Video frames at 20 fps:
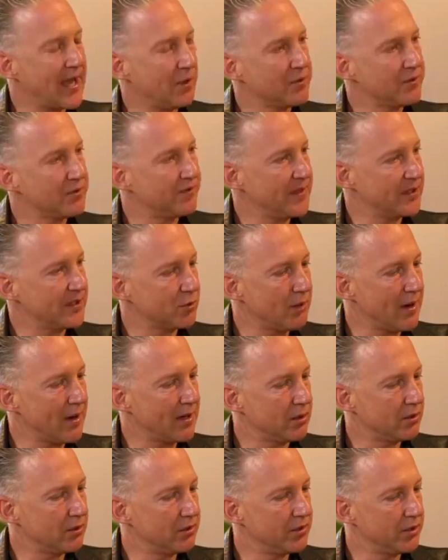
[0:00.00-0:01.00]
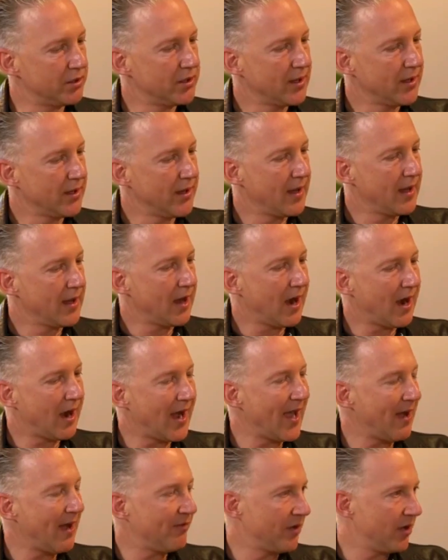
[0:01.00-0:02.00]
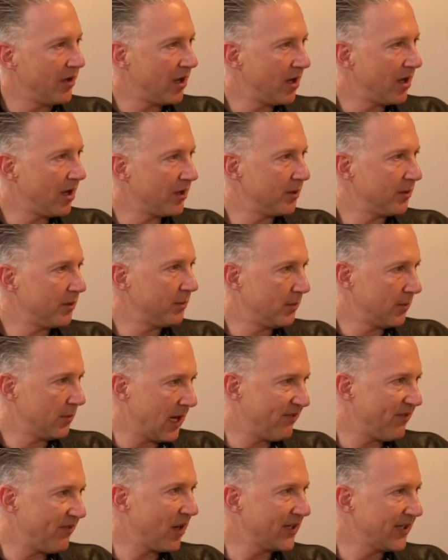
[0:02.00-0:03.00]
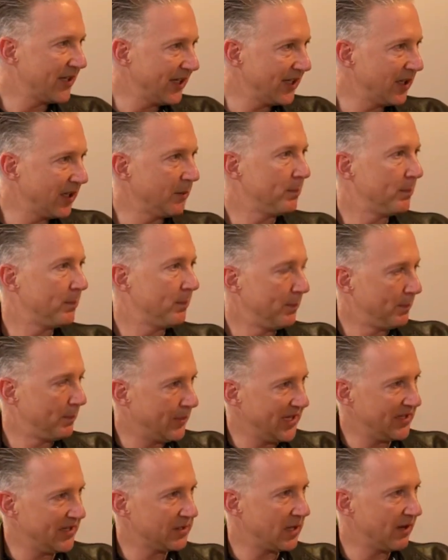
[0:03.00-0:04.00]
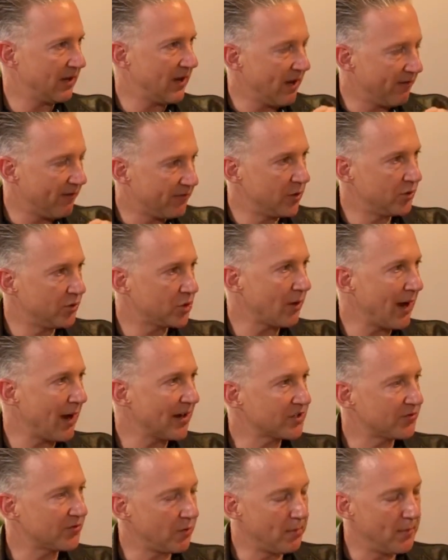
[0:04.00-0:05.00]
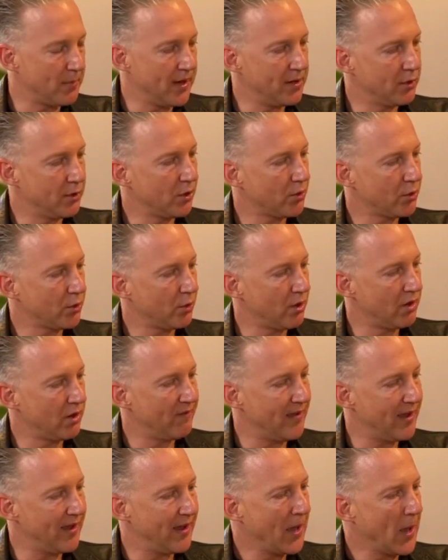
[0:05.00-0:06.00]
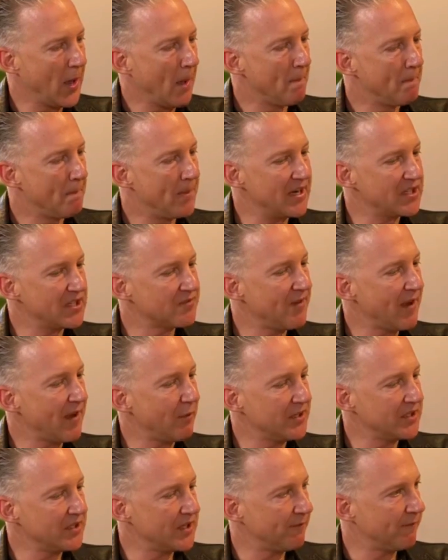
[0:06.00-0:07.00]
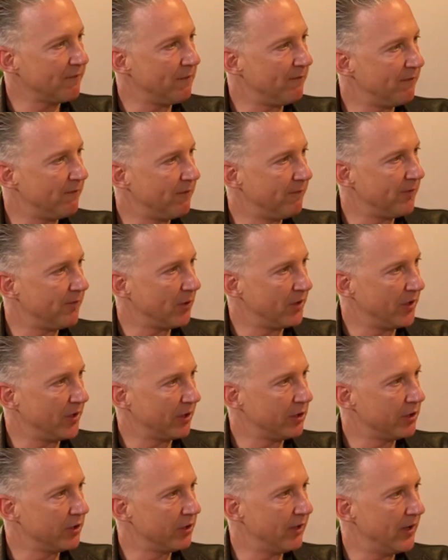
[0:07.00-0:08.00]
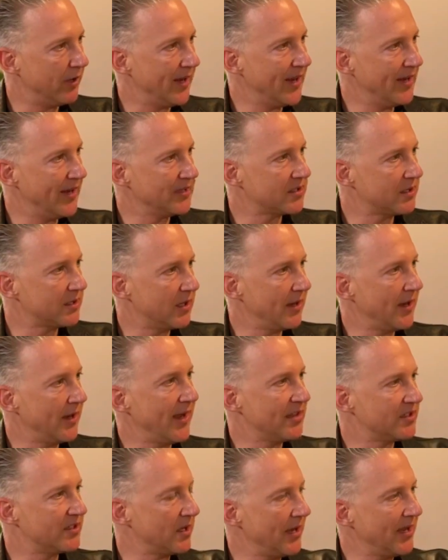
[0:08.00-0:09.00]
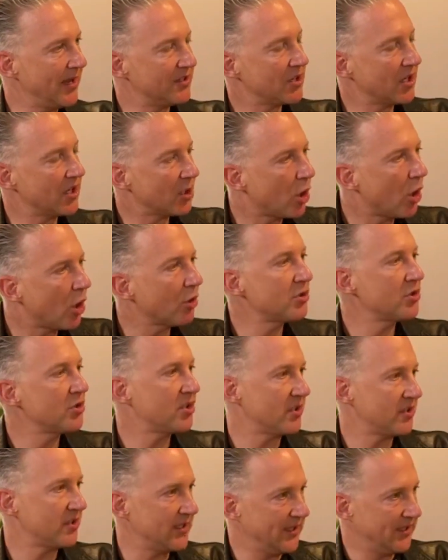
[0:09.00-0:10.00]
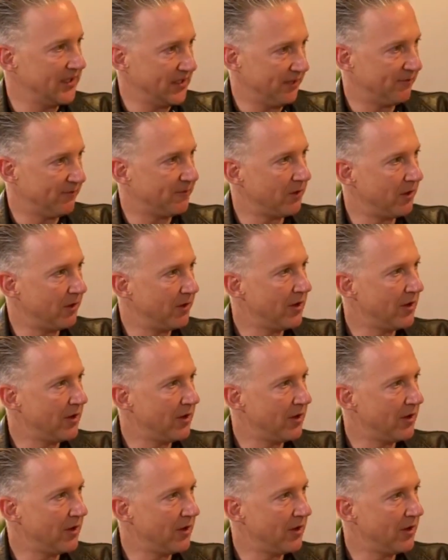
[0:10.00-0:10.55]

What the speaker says: of this record, I've heard a few tracks from it, not all of it, but it's very different from Volnakura. It's consciously different.